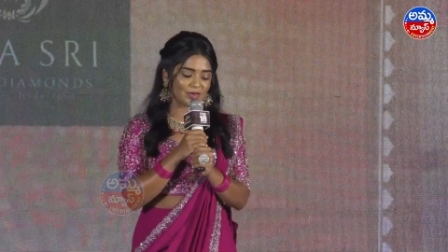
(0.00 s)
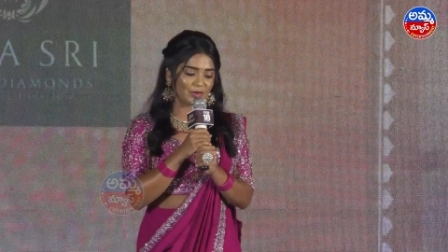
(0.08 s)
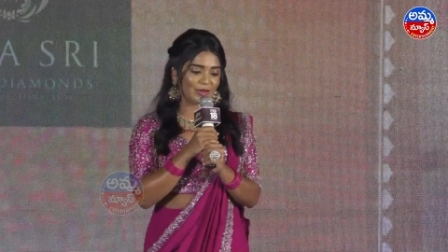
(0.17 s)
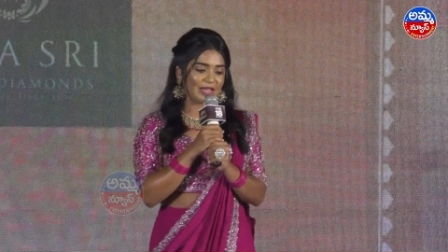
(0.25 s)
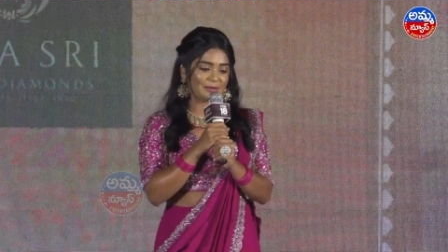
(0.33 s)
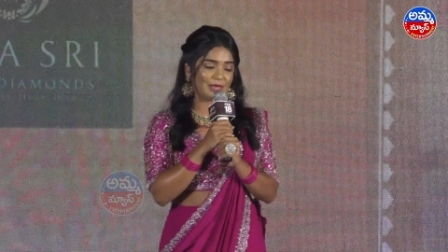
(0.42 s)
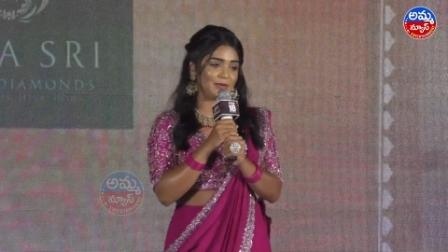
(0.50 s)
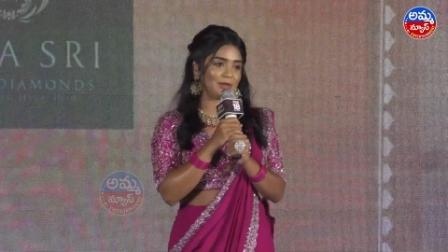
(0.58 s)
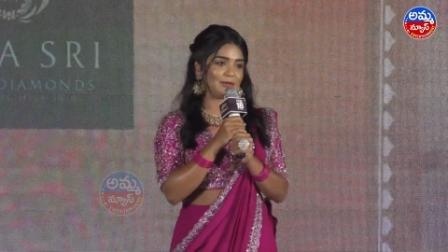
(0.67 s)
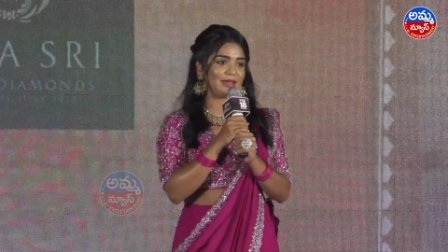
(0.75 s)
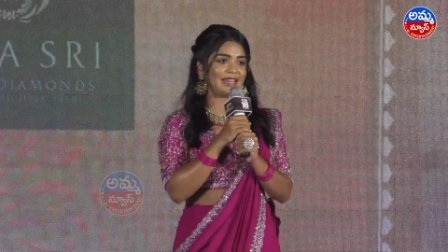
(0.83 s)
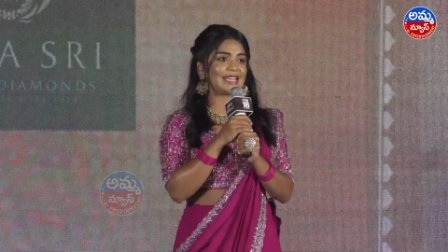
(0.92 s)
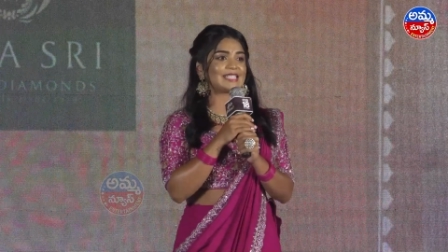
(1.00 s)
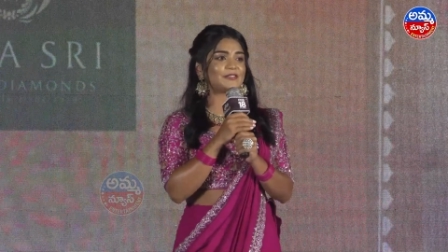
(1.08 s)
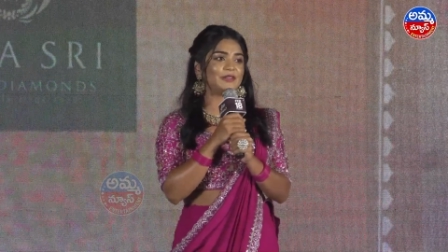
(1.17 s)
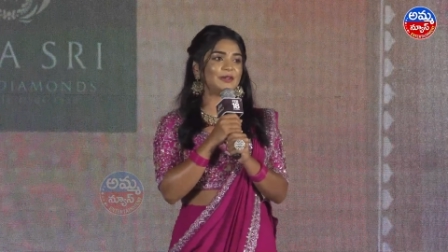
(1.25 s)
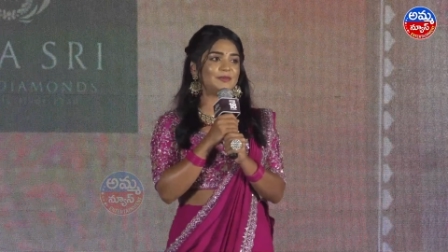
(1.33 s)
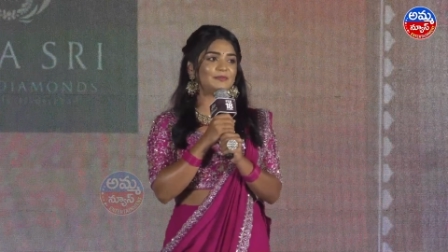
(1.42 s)
So maybe in my next
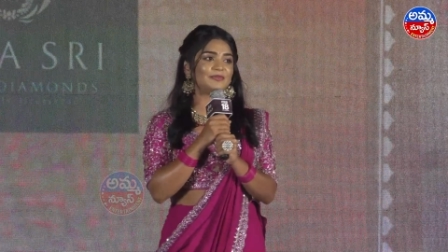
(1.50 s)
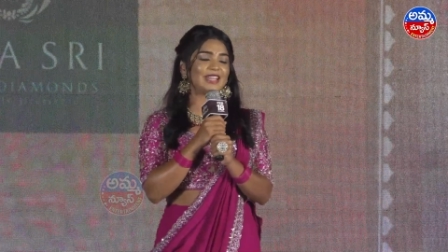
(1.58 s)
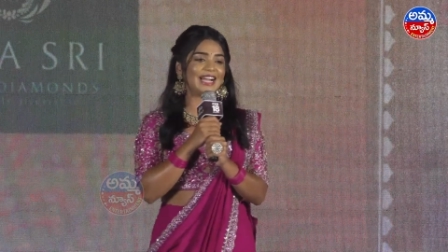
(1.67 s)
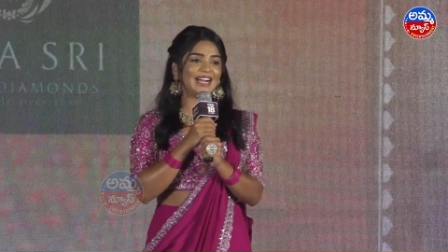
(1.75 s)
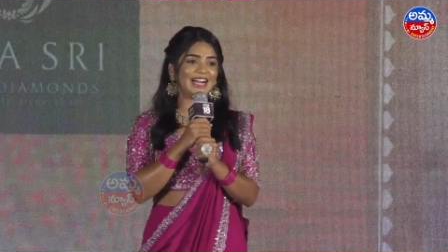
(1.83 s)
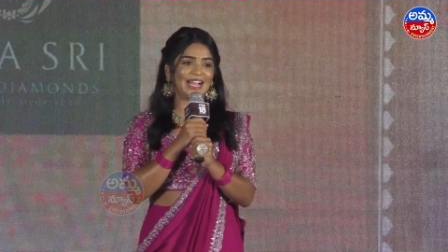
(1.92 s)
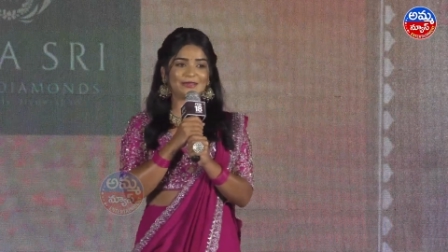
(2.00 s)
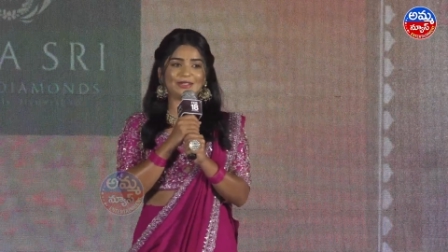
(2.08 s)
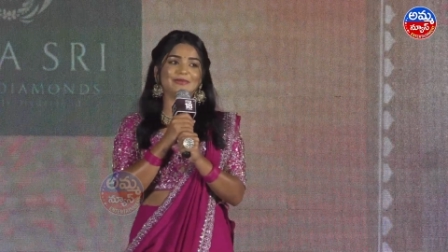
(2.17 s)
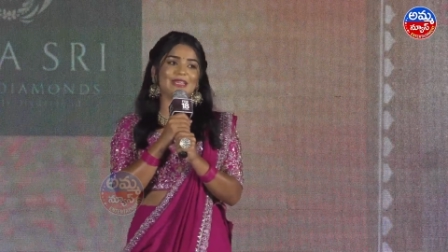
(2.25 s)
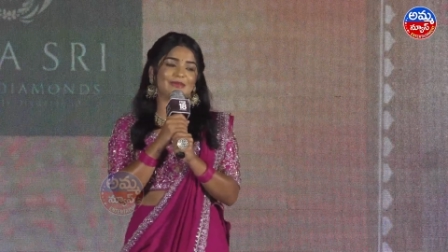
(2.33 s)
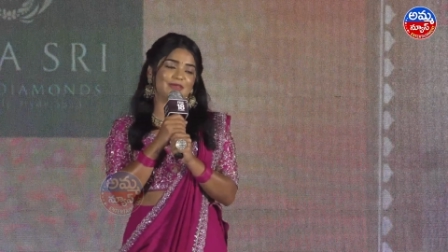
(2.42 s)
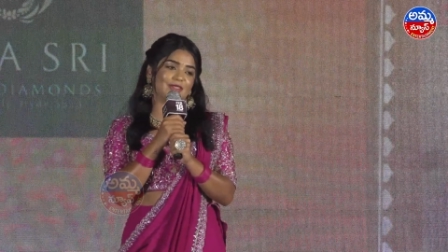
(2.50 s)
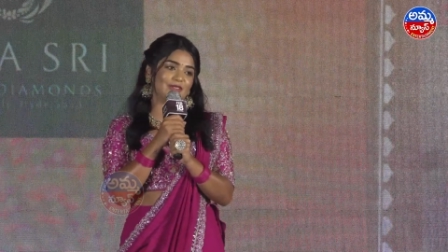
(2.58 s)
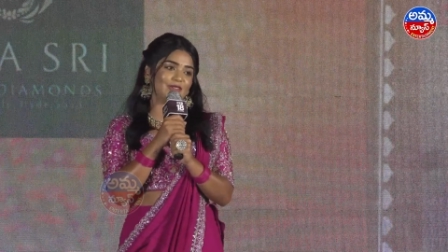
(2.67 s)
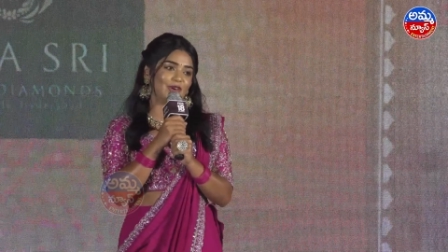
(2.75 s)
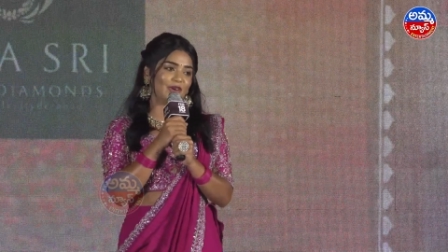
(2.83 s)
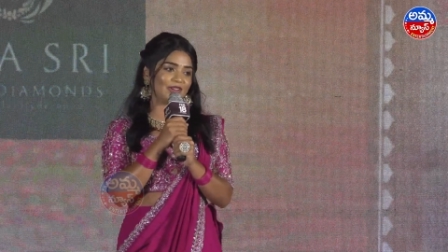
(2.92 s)
film, uh, I will be able to
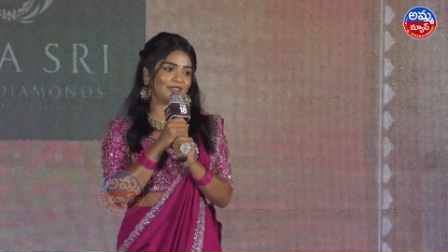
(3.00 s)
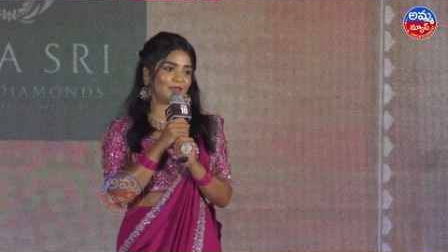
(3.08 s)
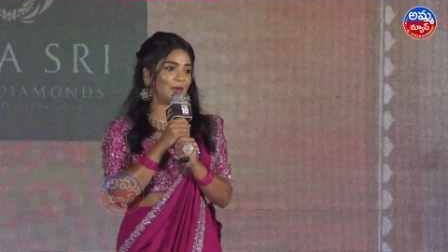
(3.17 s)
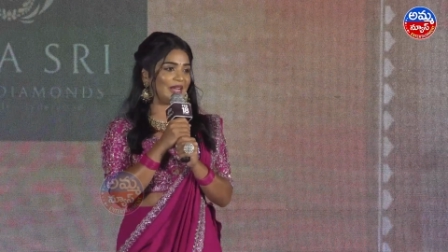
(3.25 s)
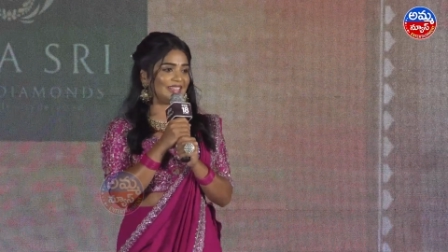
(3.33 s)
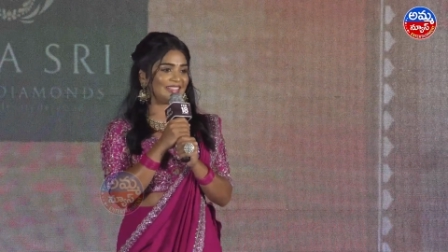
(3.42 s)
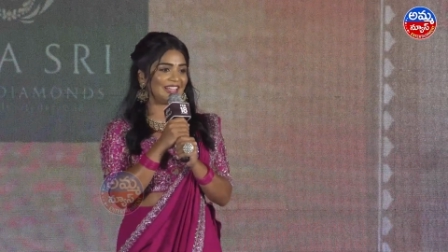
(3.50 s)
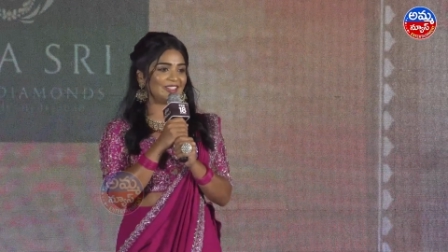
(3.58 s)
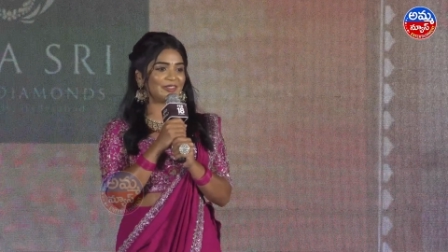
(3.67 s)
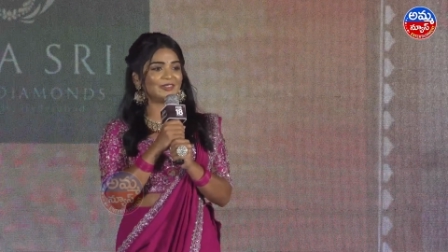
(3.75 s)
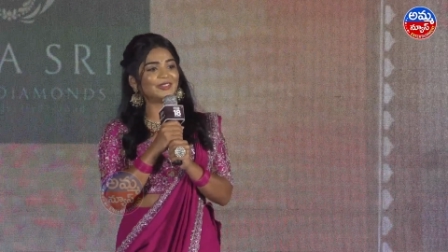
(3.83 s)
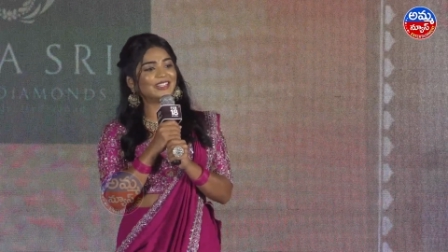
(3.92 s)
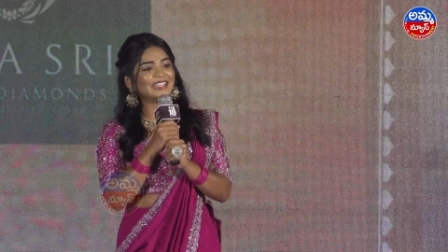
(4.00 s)
talk fluent Telugu.